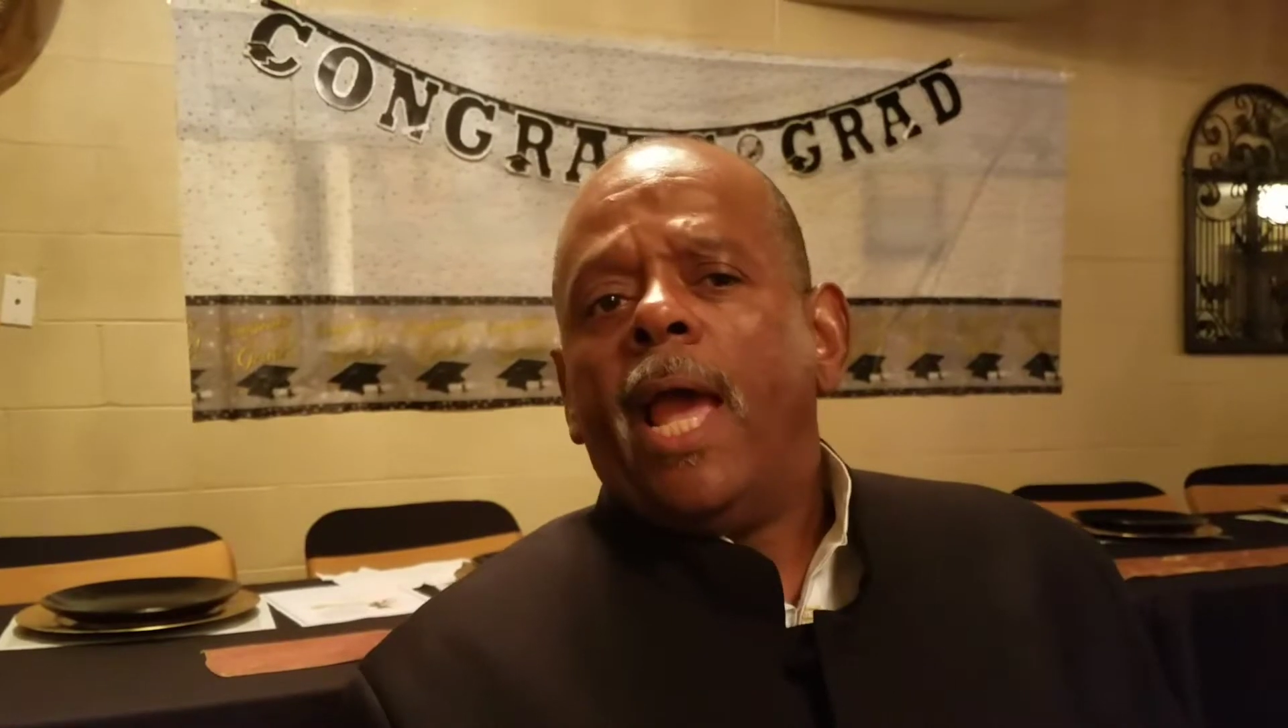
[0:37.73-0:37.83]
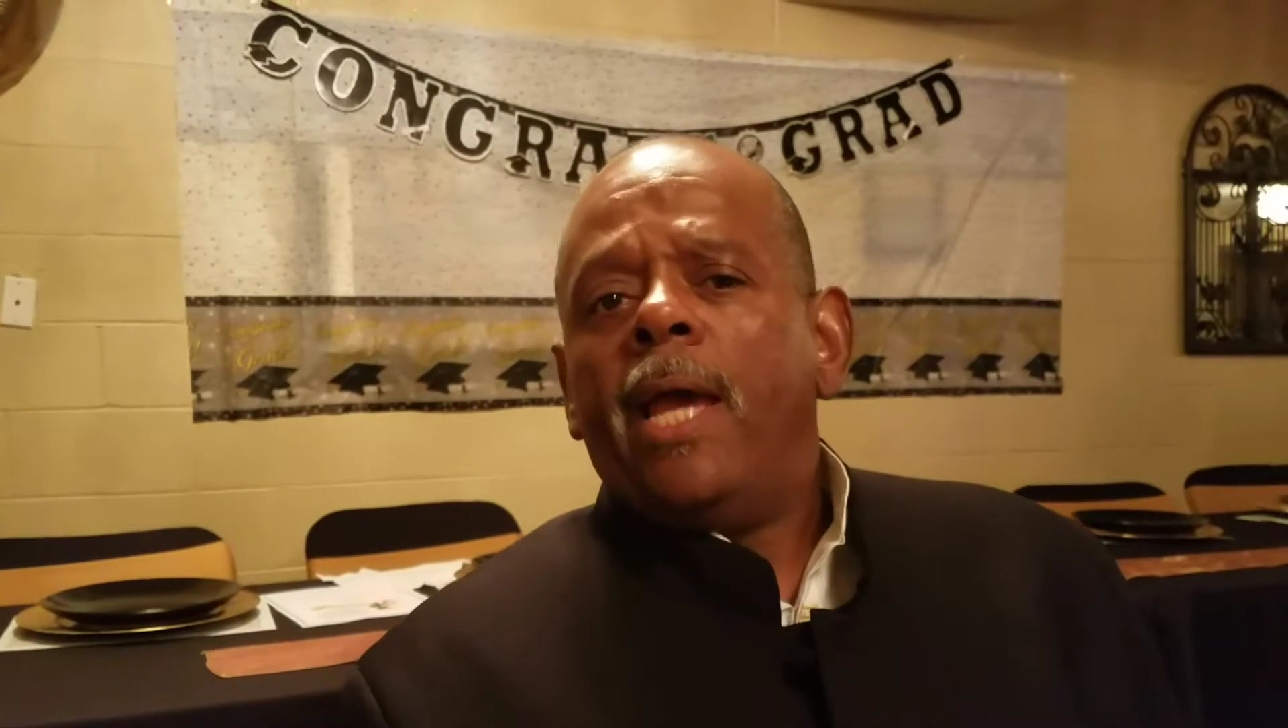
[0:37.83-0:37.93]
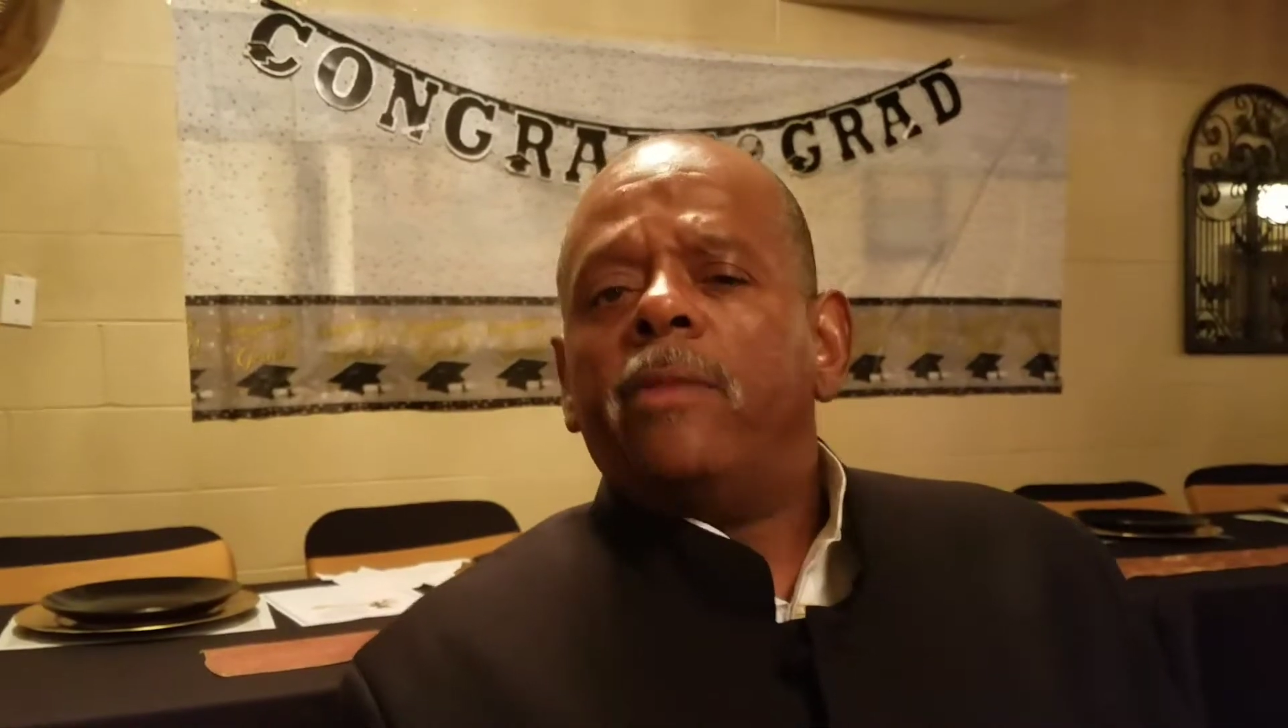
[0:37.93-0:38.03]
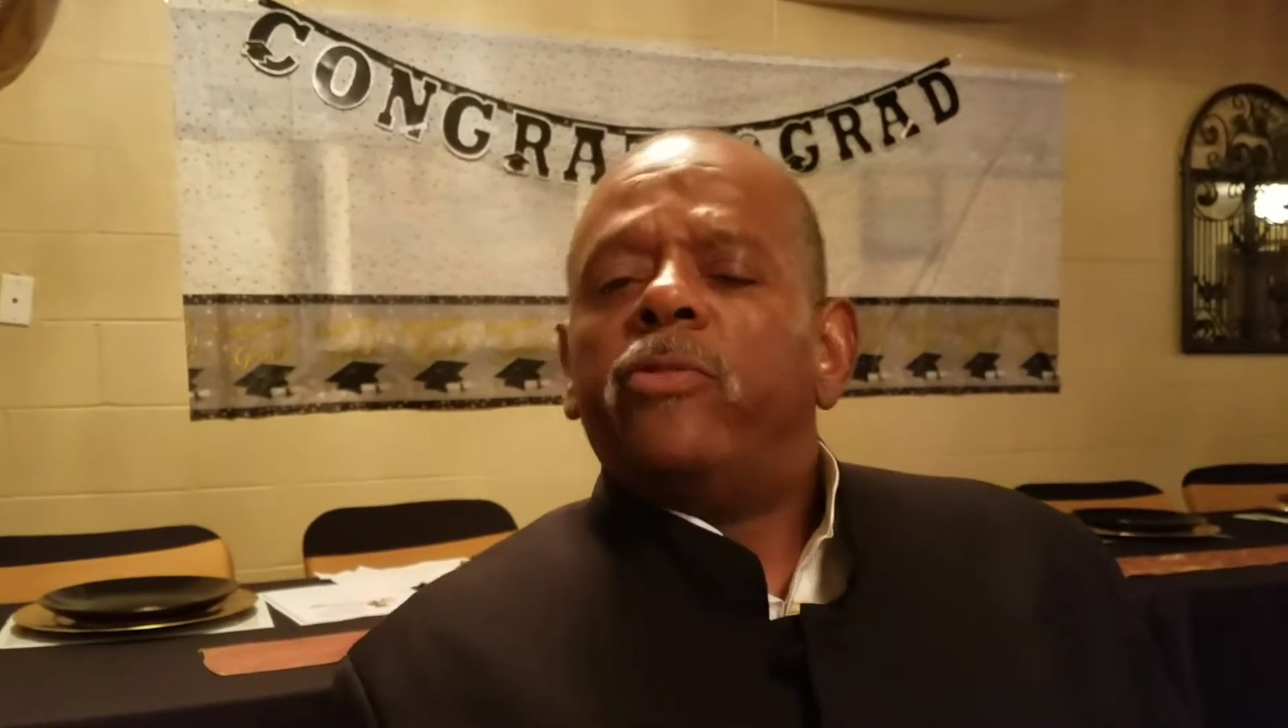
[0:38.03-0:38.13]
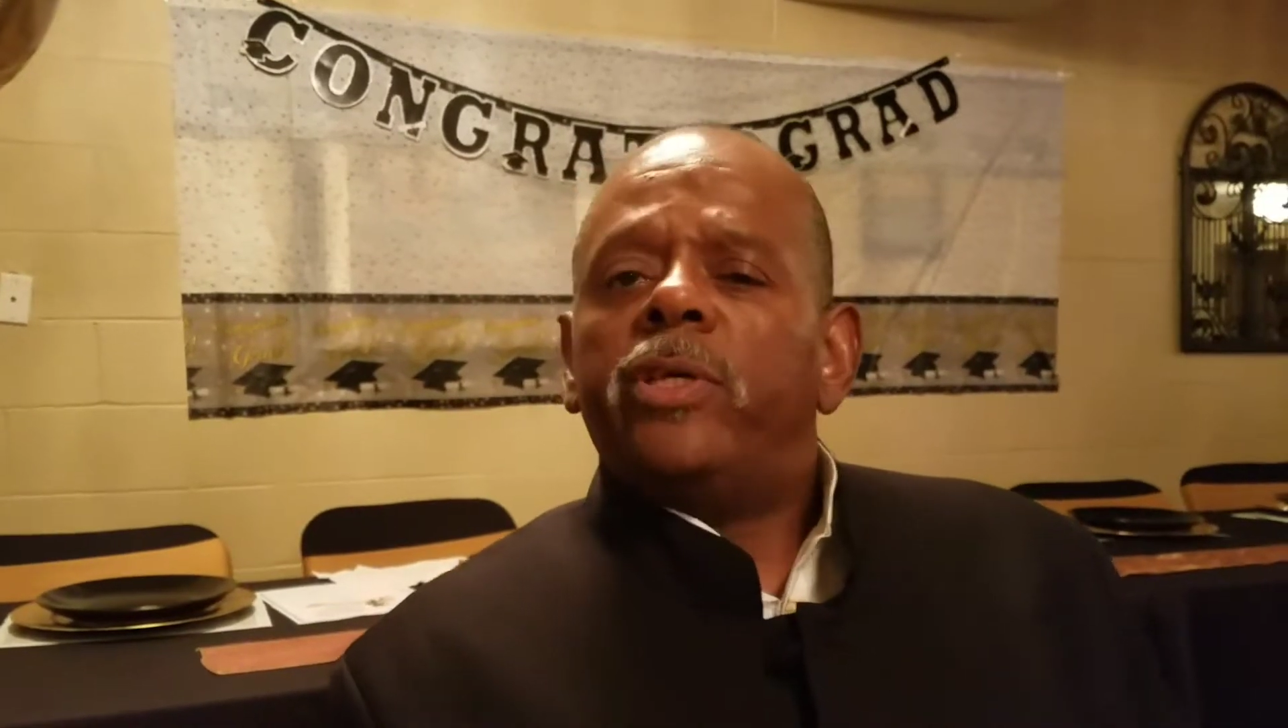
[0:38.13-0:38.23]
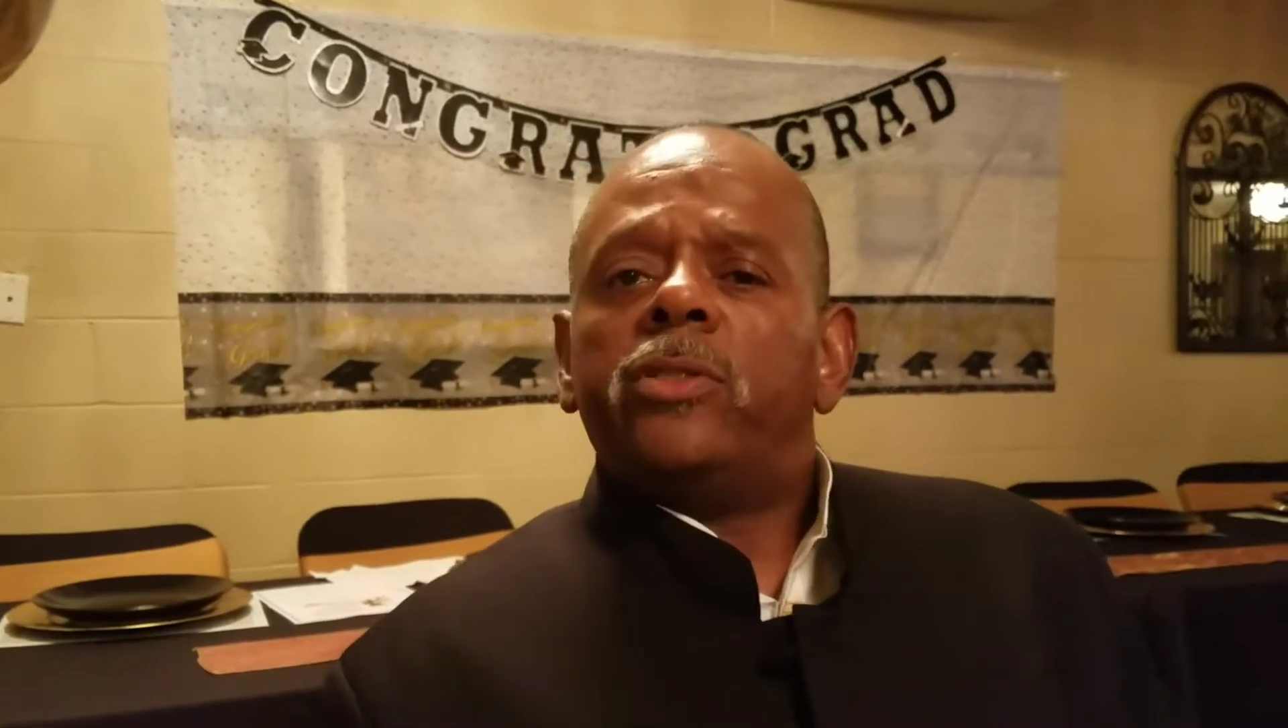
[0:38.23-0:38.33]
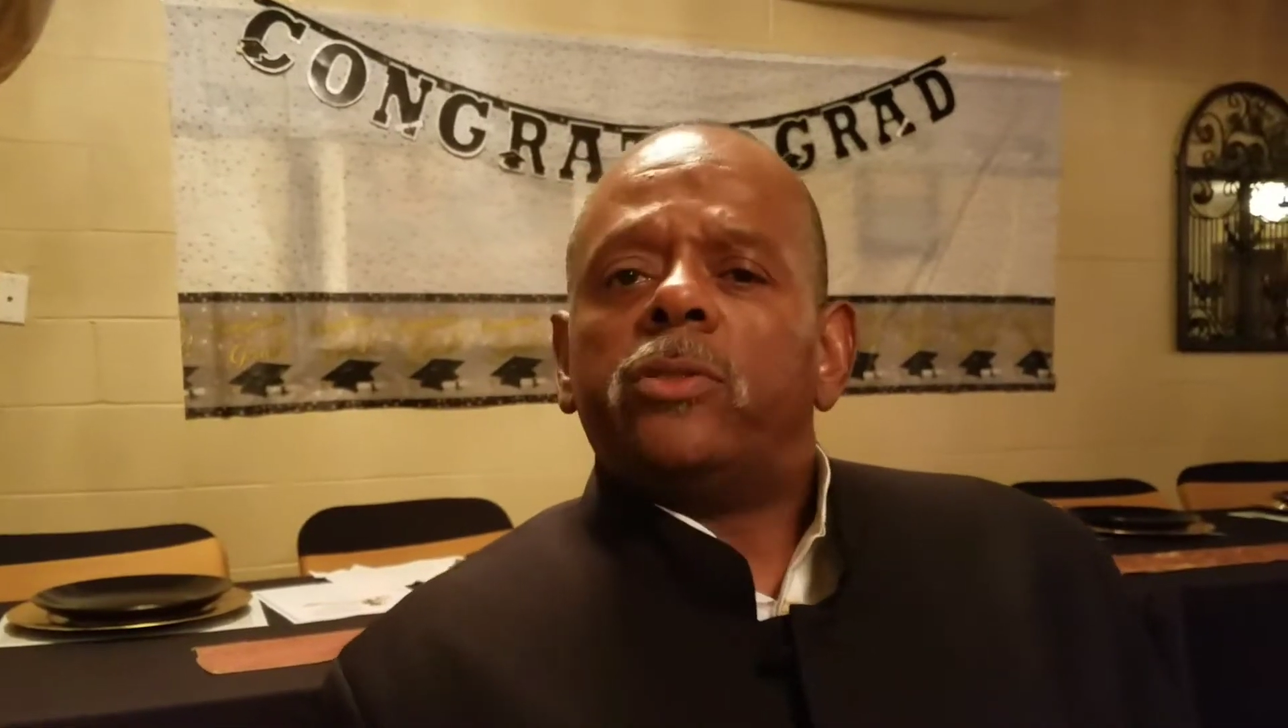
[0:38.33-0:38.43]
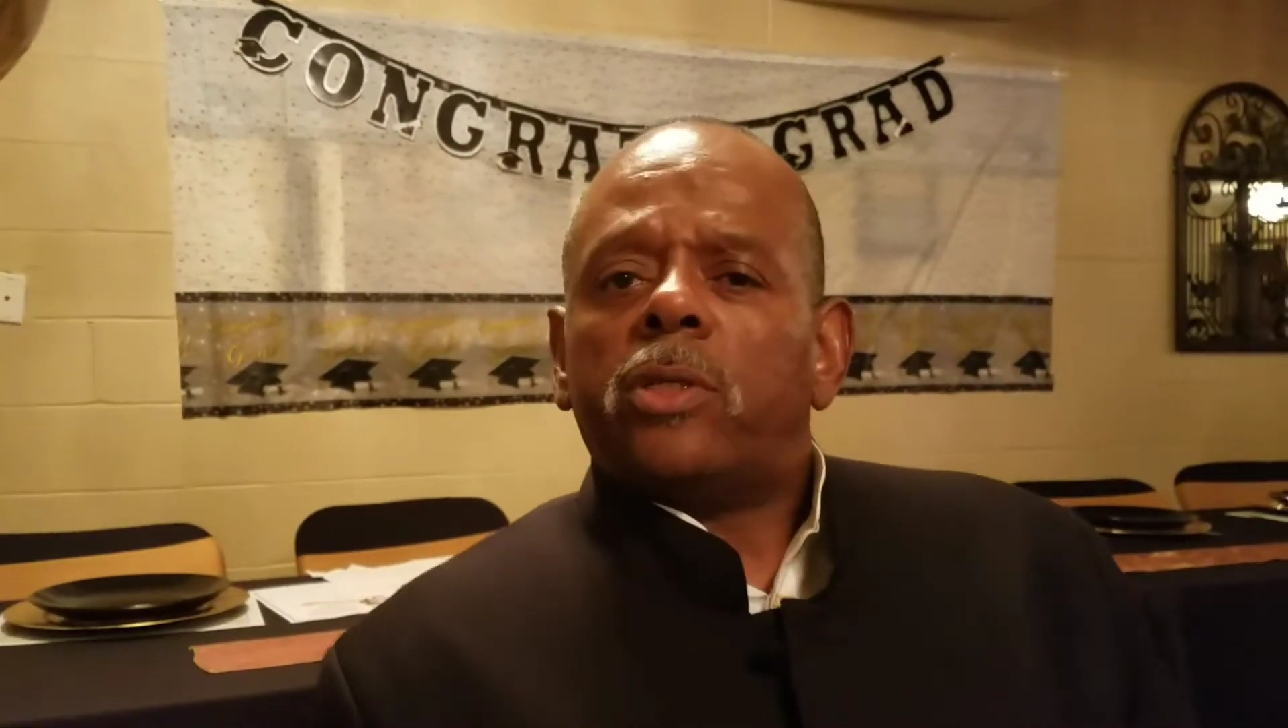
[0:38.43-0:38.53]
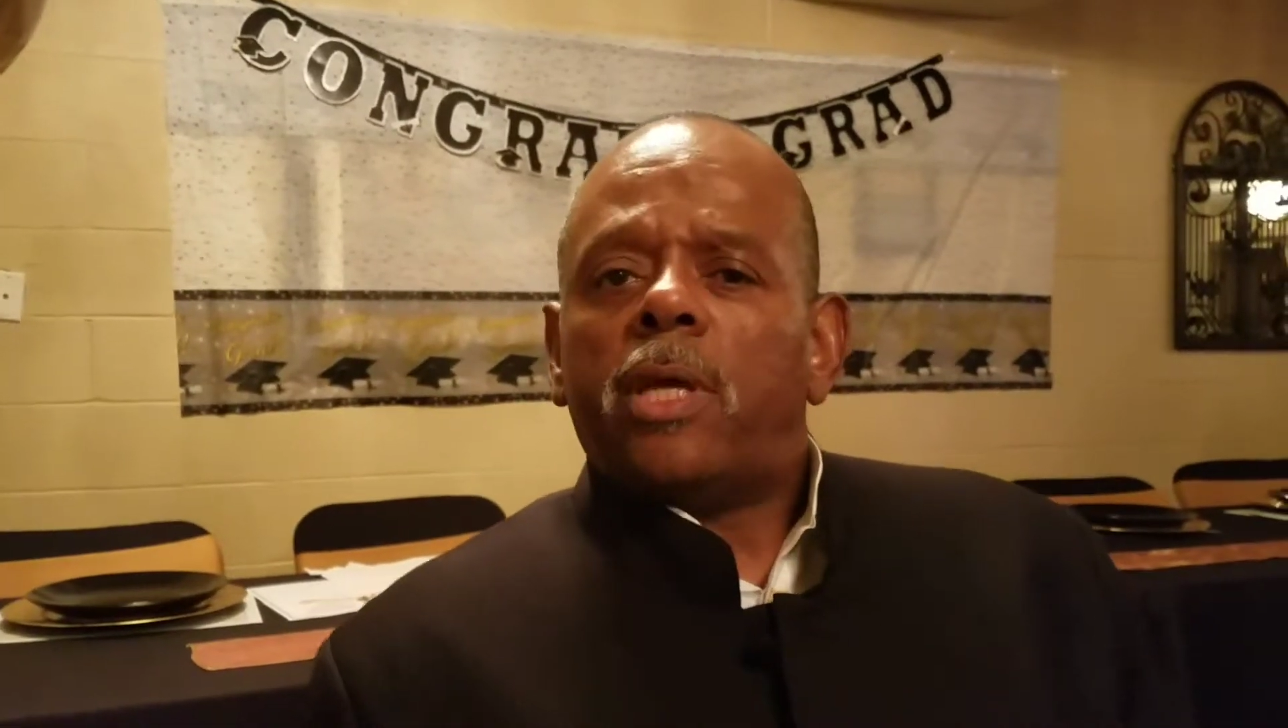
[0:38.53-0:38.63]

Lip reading: and this